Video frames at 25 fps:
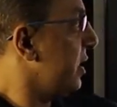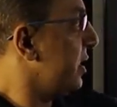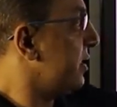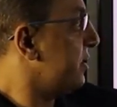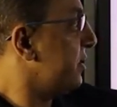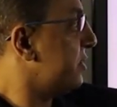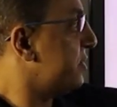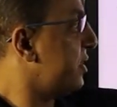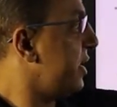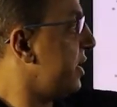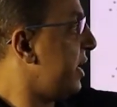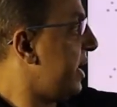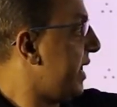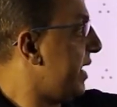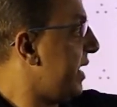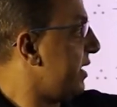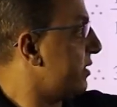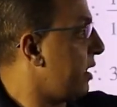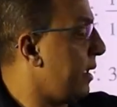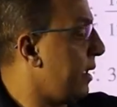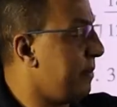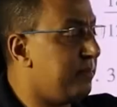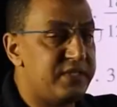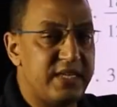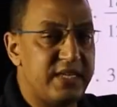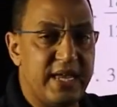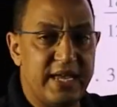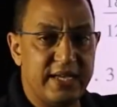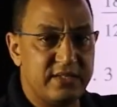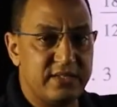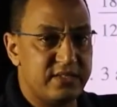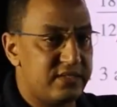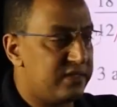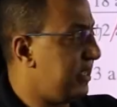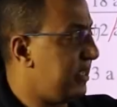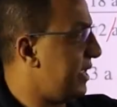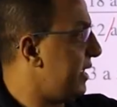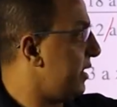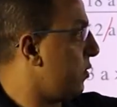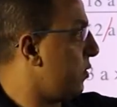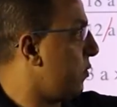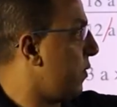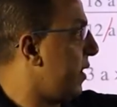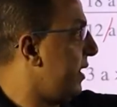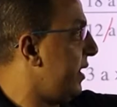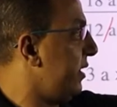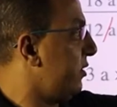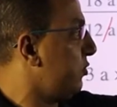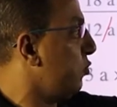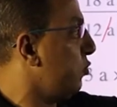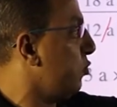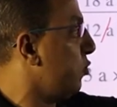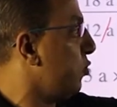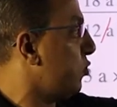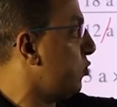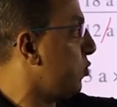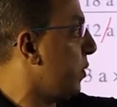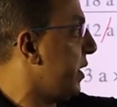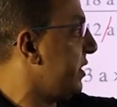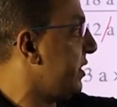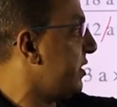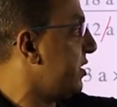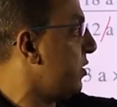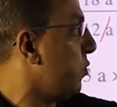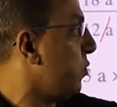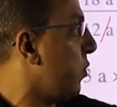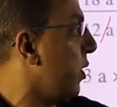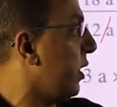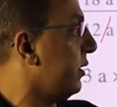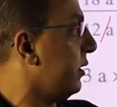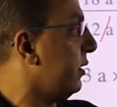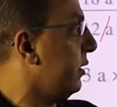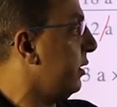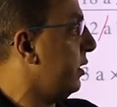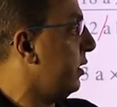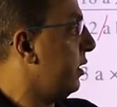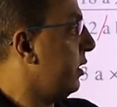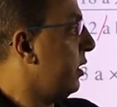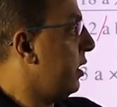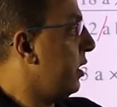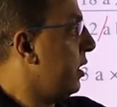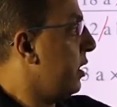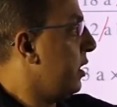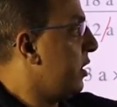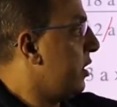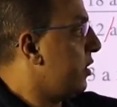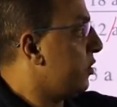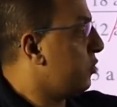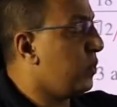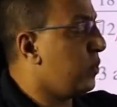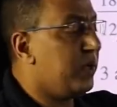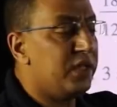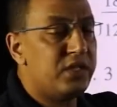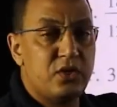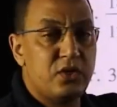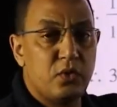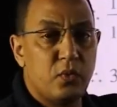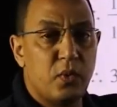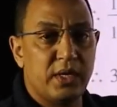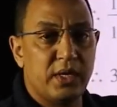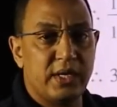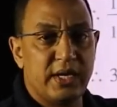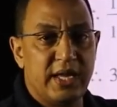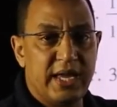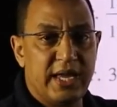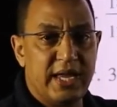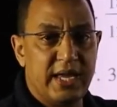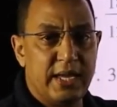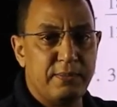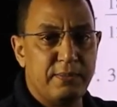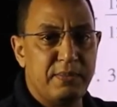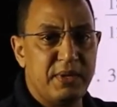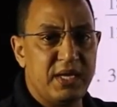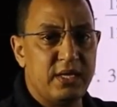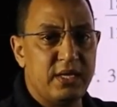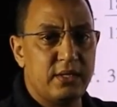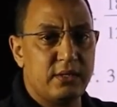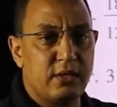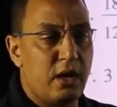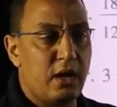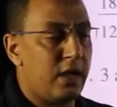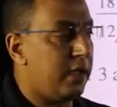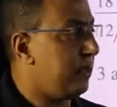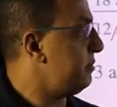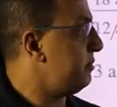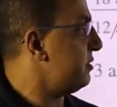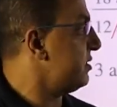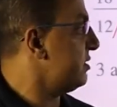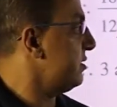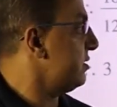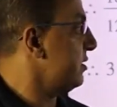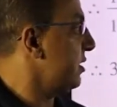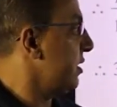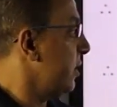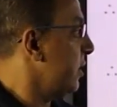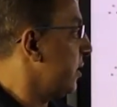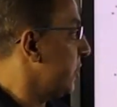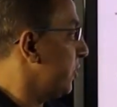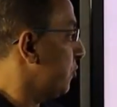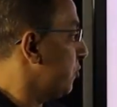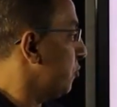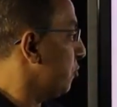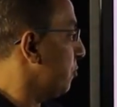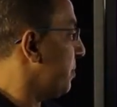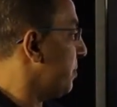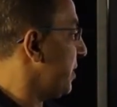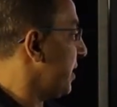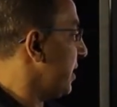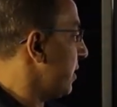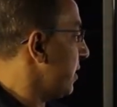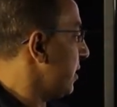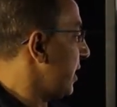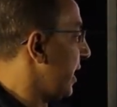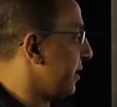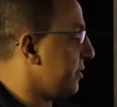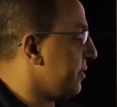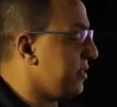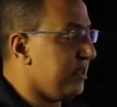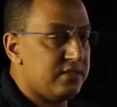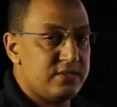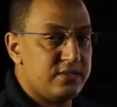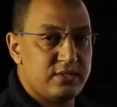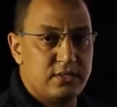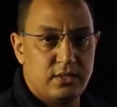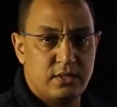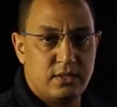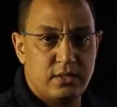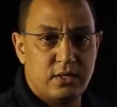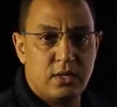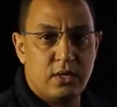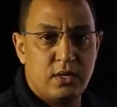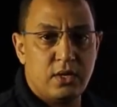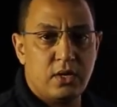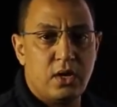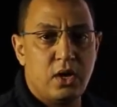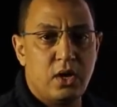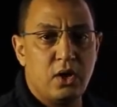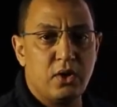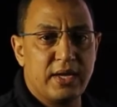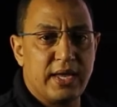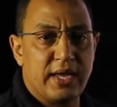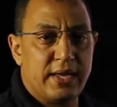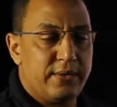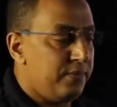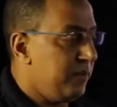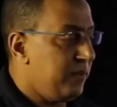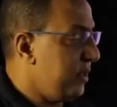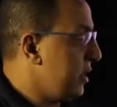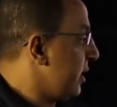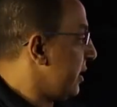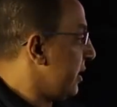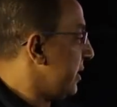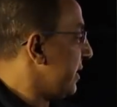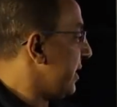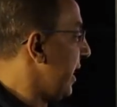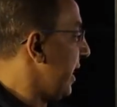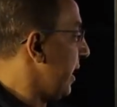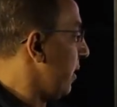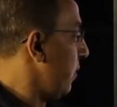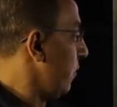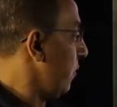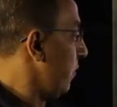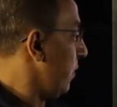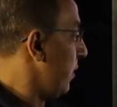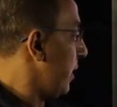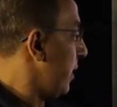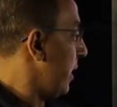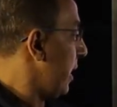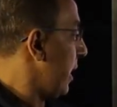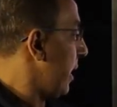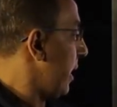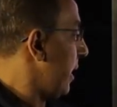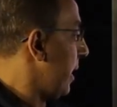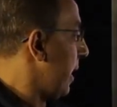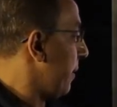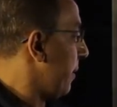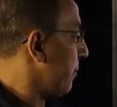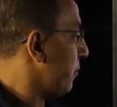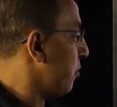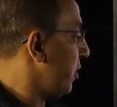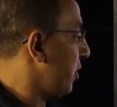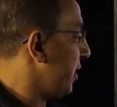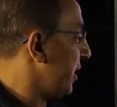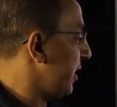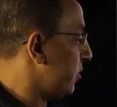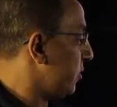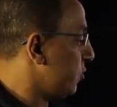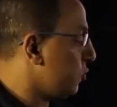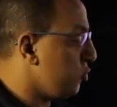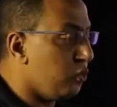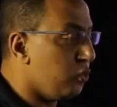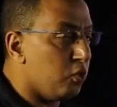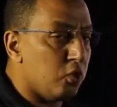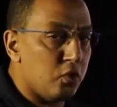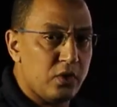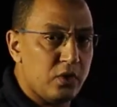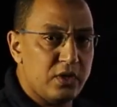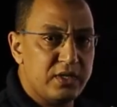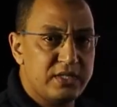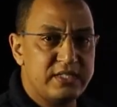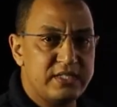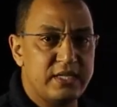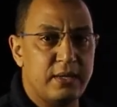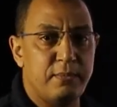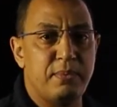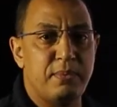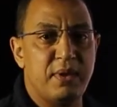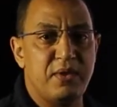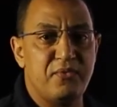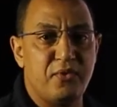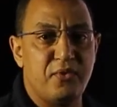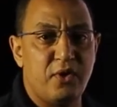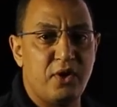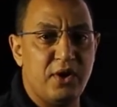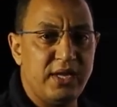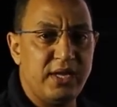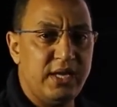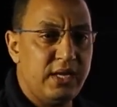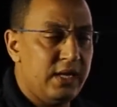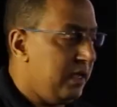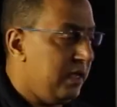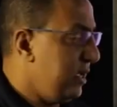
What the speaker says: 3a times x equal to 21ab times 2b, like this. Okay, now I'm going to simplify.